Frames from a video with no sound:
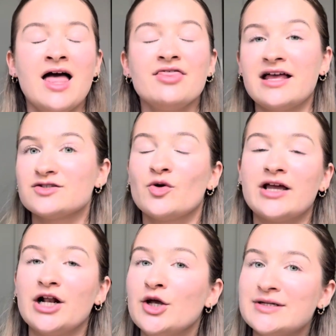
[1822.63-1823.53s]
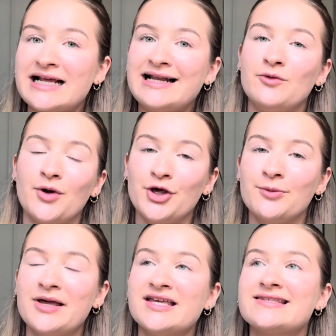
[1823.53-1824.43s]
That's not including little
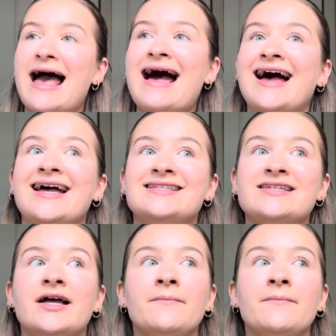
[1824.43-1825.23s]
Ubers and